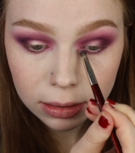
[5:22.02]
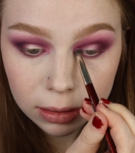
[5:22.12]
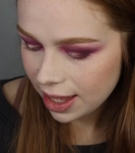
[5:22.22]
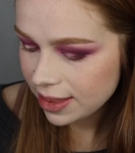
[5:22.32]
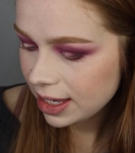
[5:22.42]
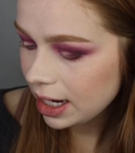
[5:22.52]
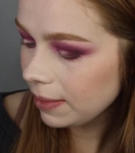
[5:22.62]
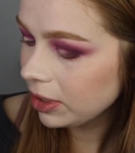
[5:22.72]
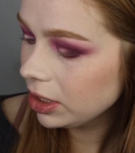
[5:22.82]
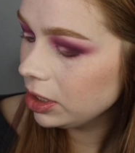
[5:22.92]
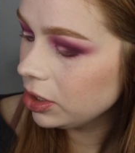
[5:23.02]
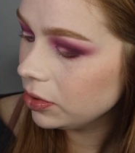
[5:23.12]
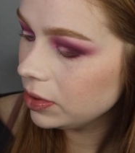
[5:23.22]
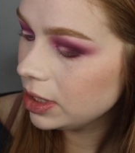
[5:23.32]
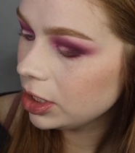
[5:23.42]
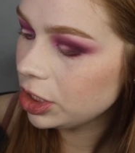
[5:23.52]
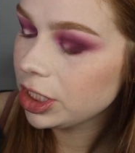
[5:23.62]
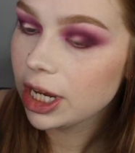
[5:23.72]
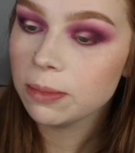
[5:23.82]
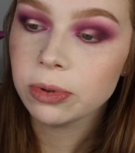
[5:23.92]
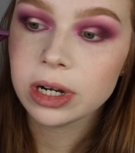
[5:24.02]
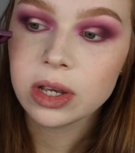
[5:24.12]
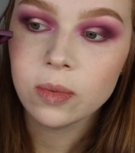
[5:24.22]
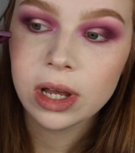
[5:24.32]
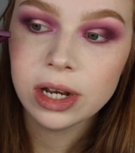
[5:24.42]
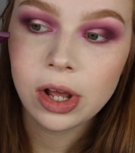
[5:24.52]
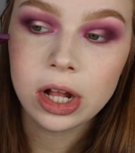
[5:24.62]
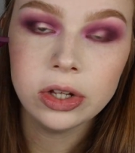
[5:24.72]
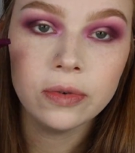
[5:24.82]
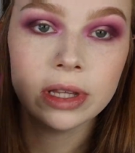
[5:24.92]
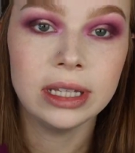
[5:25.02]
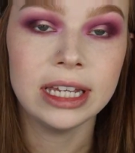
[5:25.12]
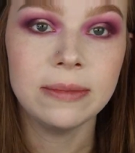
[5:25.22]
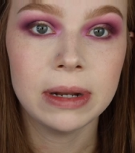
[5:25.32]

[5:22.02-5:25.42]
And then I'm going to use this shade Pretty One all over the lid,